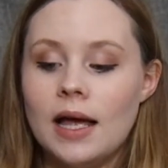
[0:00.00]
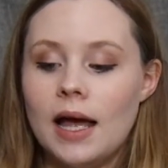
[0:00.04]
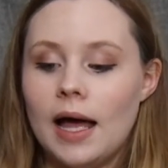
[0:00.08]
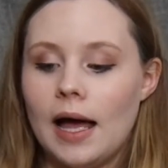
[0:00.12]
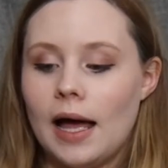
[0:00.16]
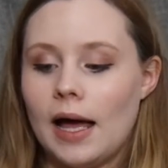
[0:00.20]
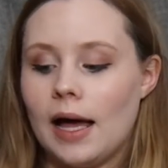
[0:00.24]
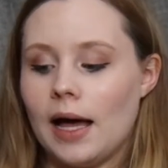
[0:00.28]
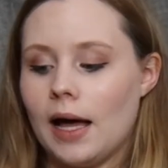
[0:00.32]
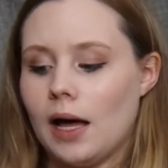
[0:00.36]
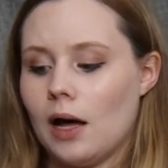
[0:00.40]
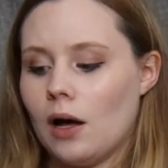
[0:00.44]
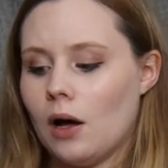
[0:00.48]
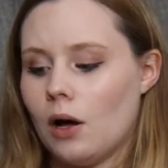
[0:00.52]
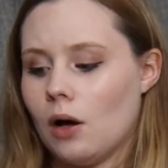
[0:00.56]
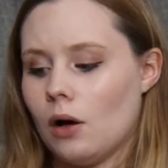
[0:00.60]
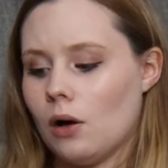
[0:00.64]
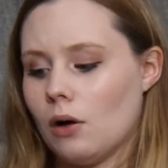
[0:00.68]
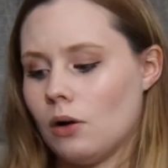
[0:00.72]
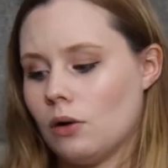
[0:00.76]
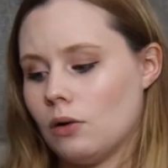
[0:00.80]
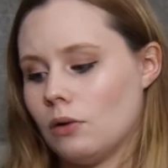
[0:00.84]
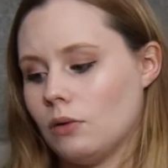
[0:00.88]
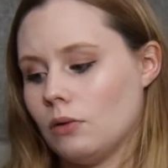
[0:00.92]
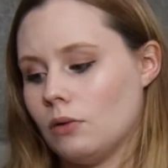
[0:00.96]

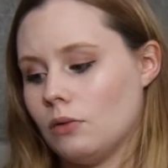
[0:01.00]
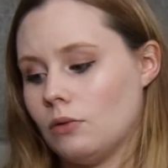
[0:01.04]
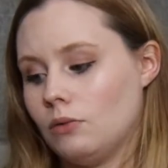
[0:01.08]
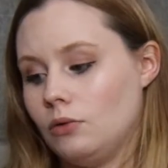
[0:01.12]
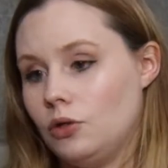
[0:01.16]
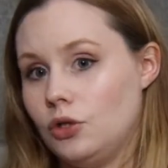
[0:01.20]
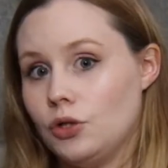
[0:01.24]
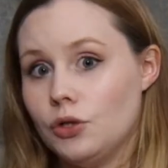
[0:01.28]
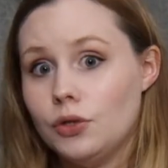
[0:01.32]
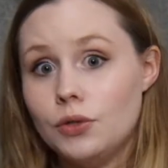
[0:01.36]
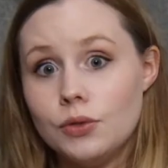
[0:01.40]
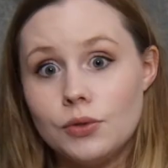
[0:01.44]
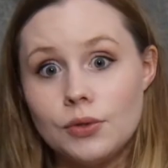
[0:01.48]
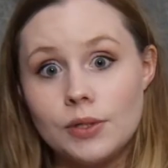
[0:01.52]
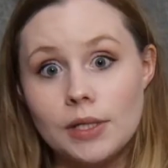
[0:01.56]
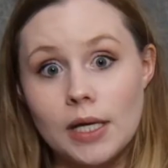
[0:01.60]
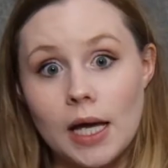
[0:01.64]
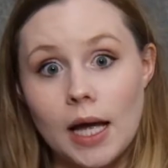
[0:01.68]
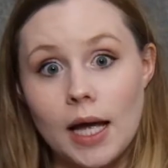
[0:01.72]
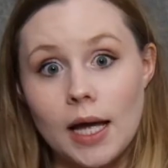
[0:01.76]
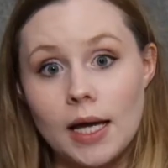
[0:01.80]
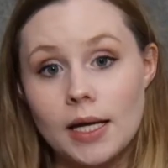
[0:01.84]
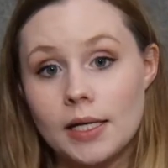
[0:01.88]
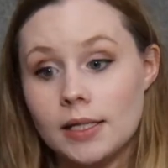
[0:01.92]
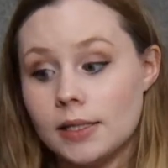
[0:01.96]
How do you
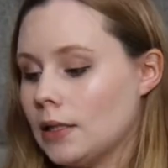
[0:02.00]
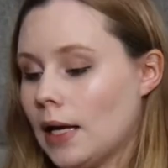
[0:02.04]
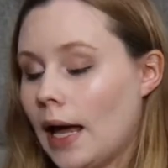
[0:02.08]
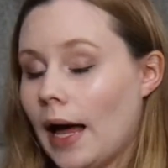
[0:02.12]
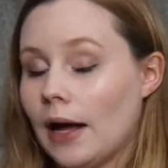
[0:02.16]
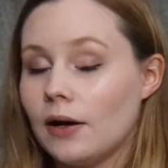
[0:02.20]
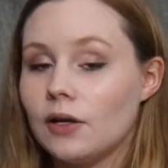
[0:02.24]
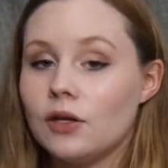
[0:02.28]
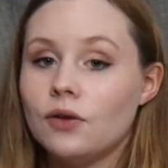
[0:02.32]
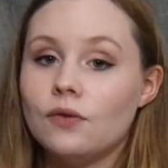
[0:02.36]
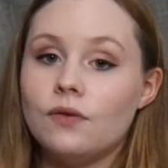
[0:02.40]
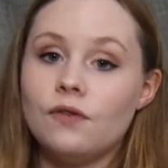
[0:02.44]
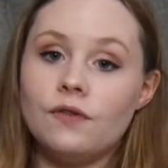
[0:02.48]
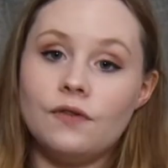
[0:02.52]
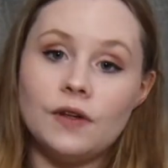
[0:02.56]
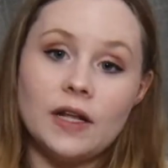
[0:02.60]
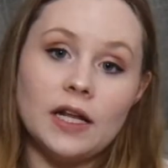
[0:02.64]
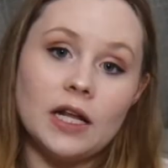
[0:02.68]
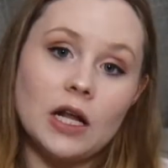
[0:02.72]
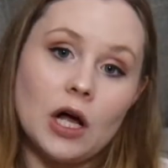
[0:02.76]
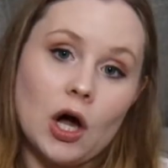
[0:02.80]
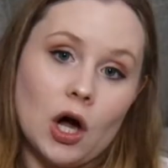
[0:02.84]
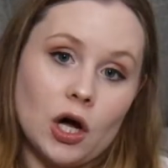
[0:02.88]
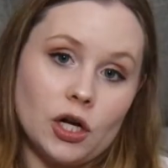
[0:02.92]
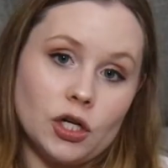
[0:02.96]
size? How do you fit
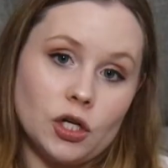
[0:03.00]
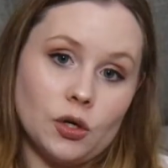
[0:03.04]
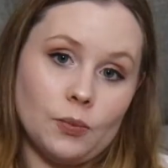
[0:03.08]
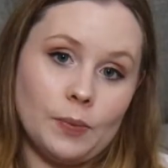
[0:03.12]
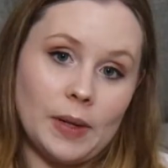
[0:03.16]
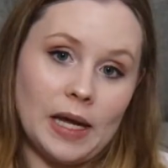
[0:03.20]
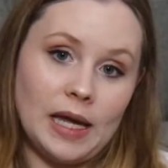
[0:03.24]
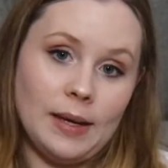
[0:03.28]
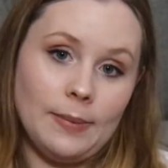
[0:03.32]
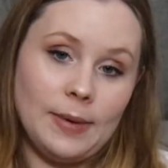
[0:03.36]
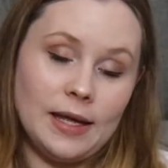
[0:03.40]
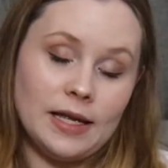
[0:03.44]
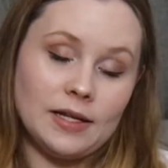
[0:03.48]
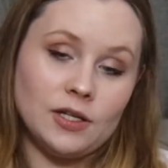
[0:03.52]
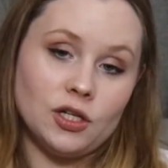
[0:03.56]
it on your baby